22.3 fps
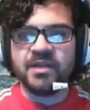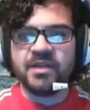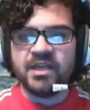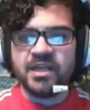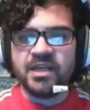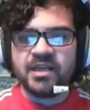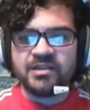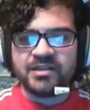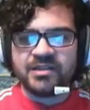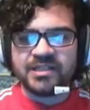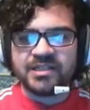
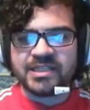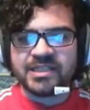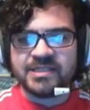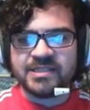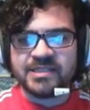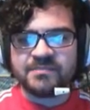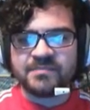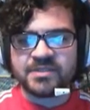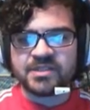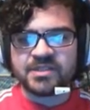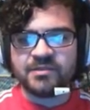This
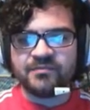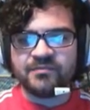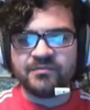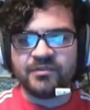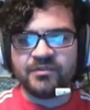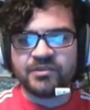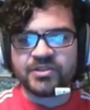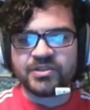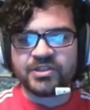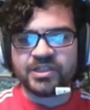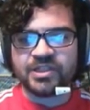seems,
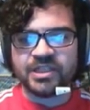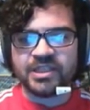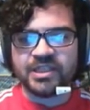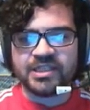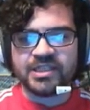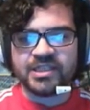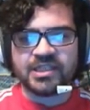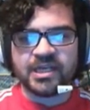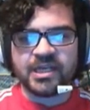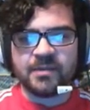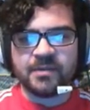unfortunately, to
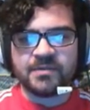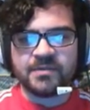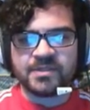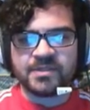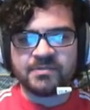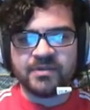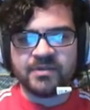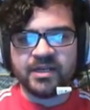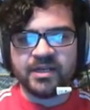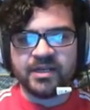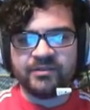happen to
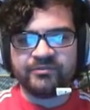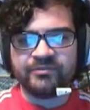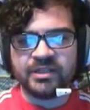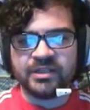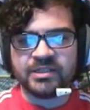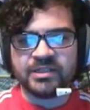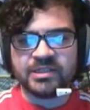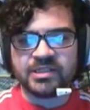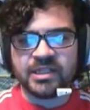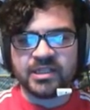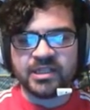my friend
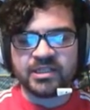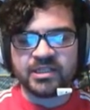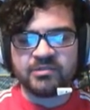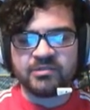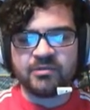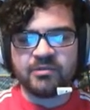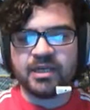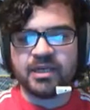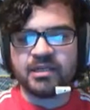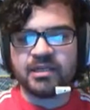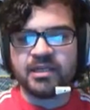quite a
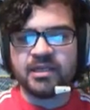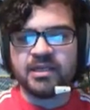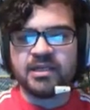lot,